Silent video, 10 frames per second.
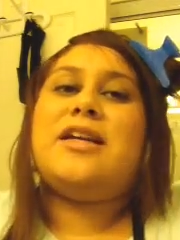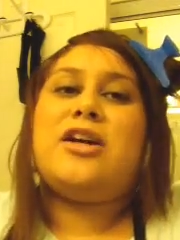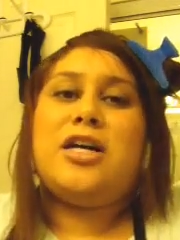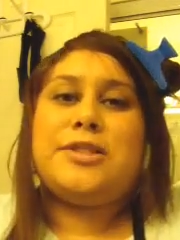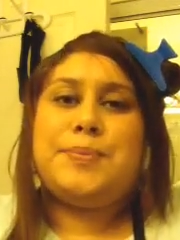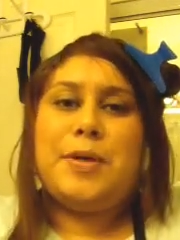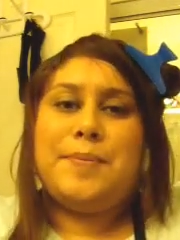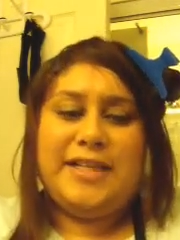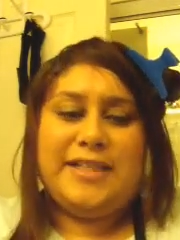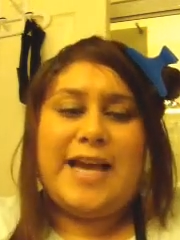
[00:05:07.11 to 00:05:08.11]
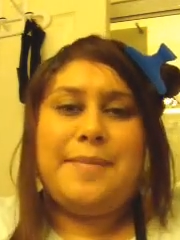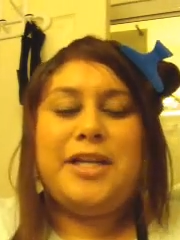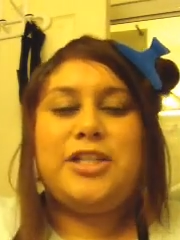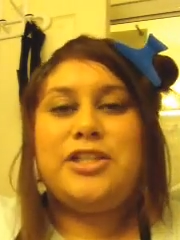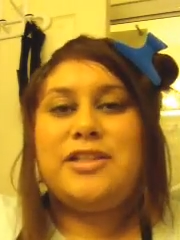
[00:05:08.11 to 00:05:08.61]
It can cause permanent
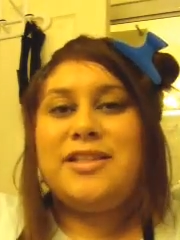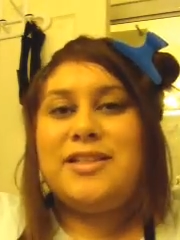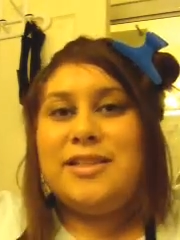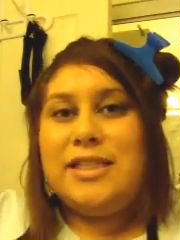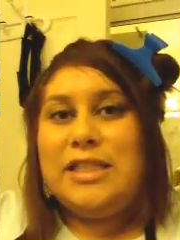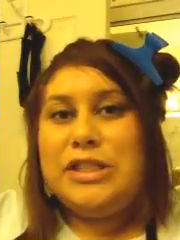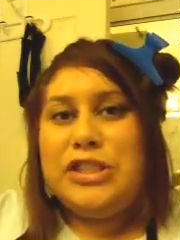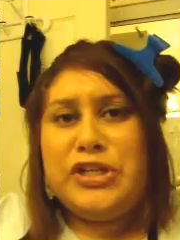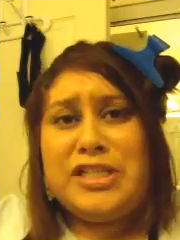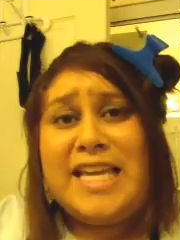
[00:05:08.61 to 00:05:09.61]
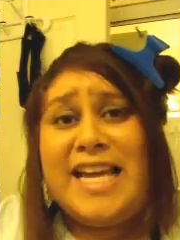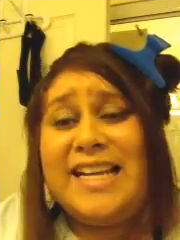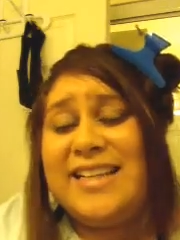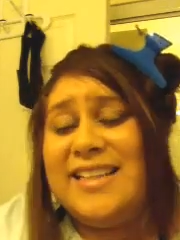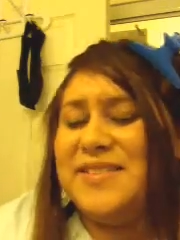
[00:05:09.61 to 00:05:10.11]
damage to your
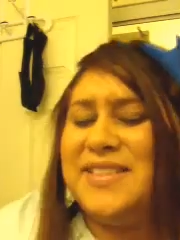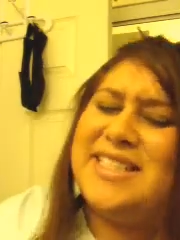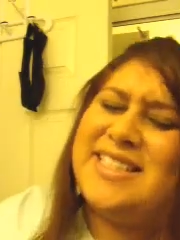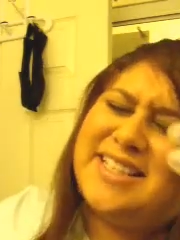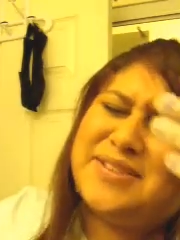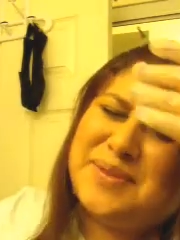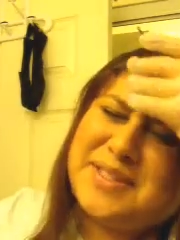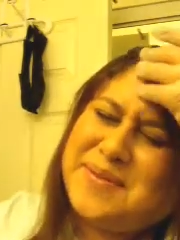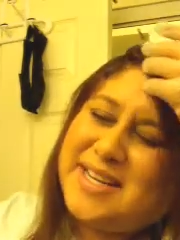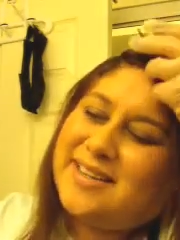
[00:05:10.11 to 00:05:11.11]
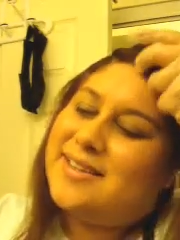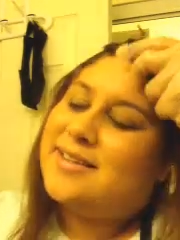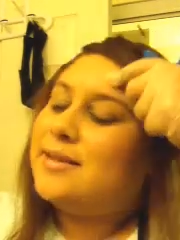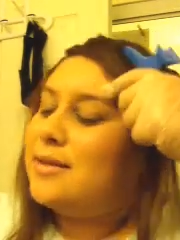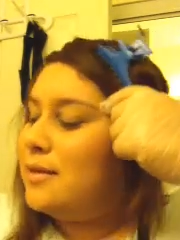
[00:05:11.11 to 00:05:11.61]
skin, which sounds really weird.
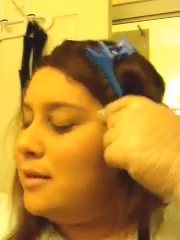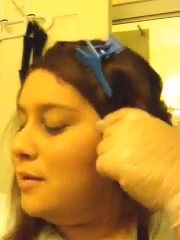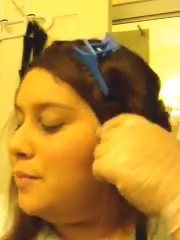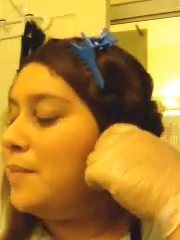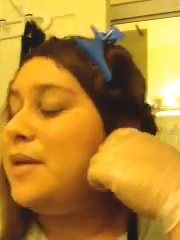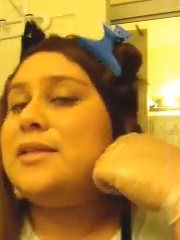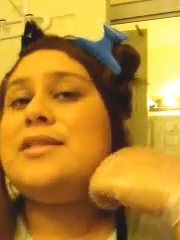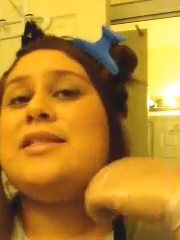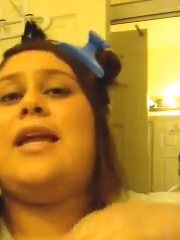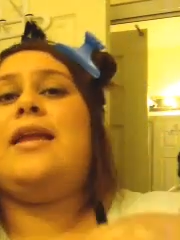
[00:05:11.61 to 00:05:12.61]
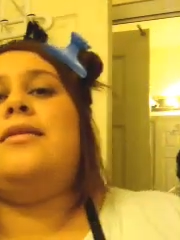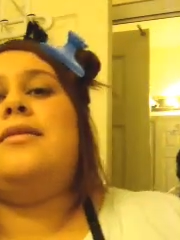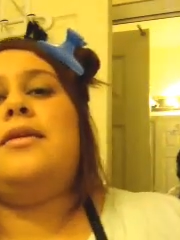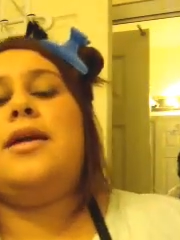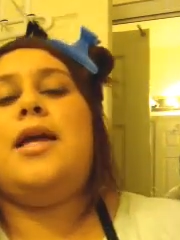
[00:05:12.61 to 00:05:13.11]
Permanent stain.
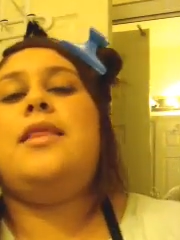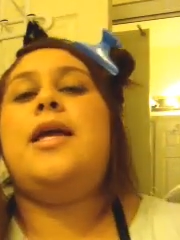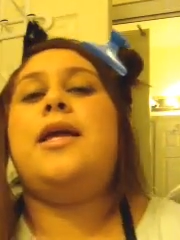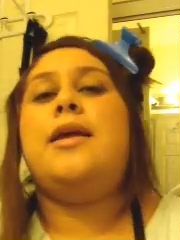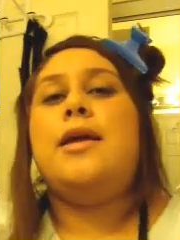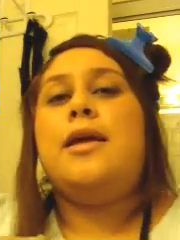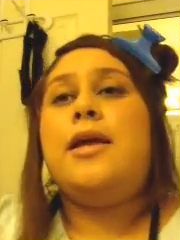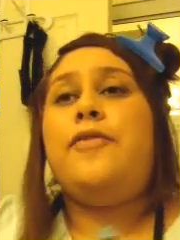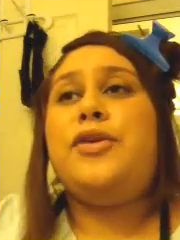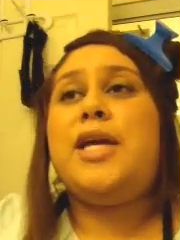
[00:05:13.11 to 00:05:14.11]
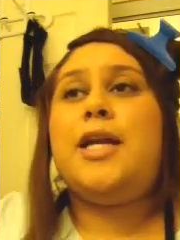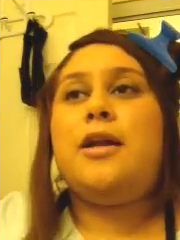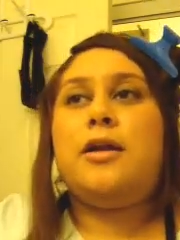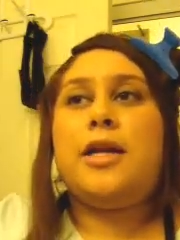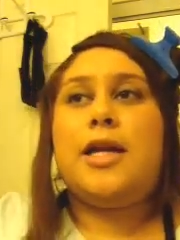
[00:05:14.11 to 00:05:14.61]
And then, if you get
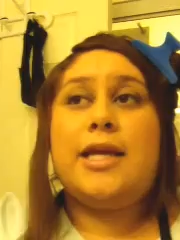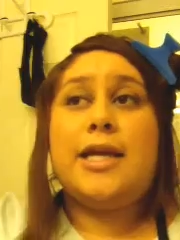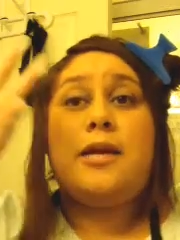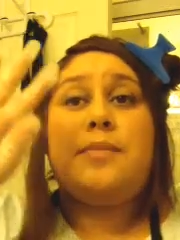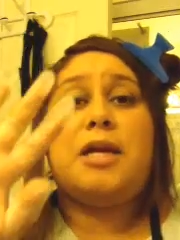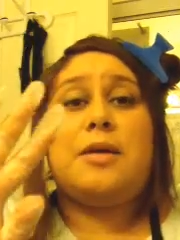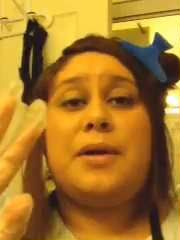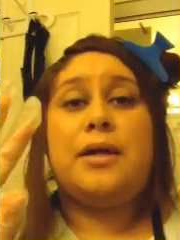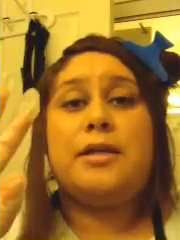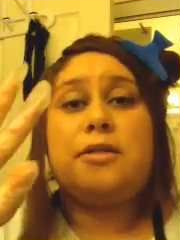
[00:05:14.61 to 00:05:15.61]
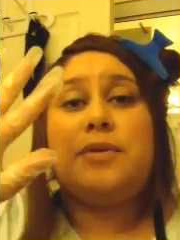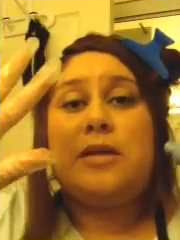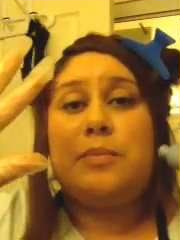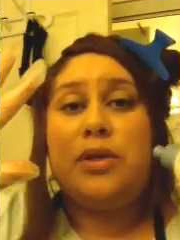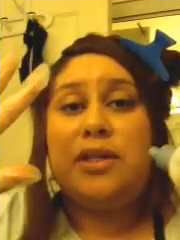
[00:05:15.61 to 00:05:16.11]
it on any kind of body part, it's
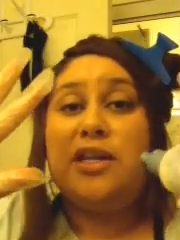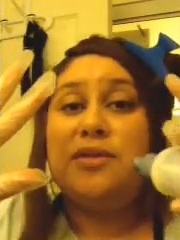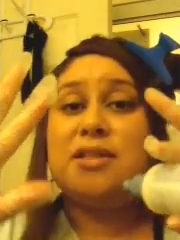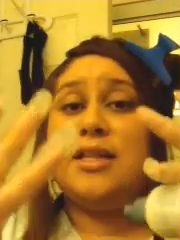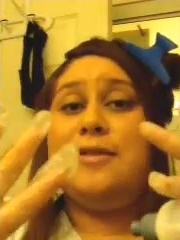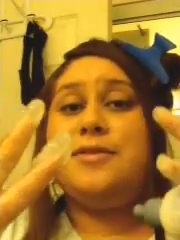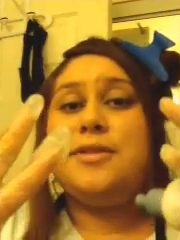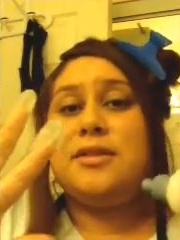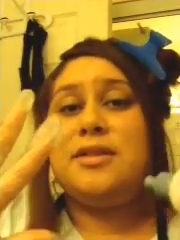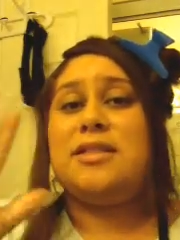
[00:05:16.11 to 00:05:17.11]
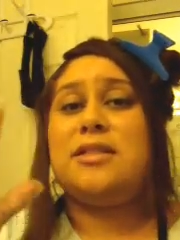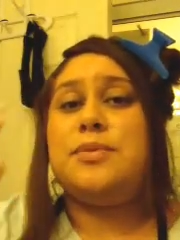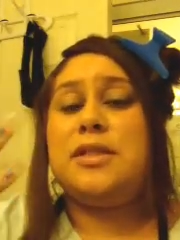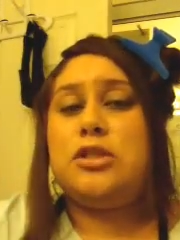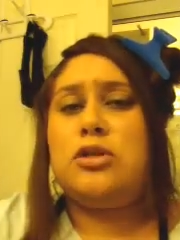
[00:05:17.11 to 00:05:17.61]
really important to use gloves, because
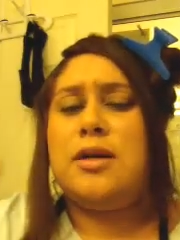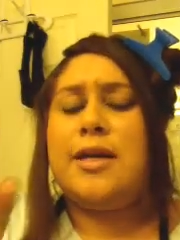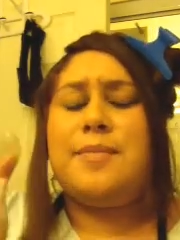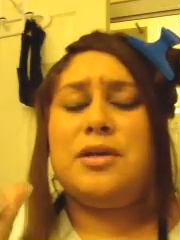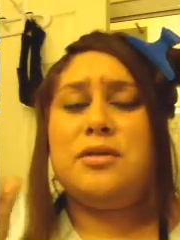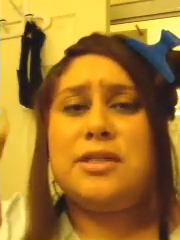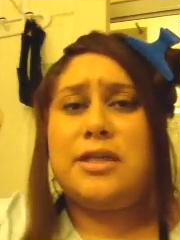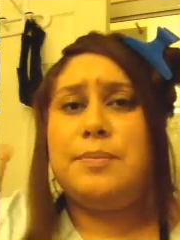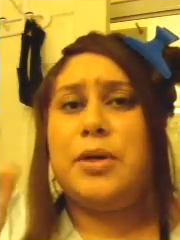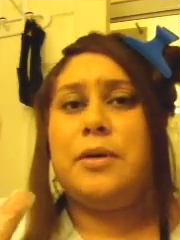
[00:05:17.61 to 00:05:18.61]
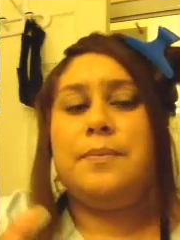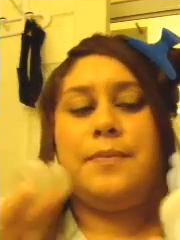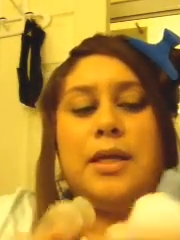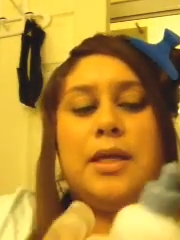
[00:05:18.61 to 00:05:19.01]
it's really strong chemicals, it could burn.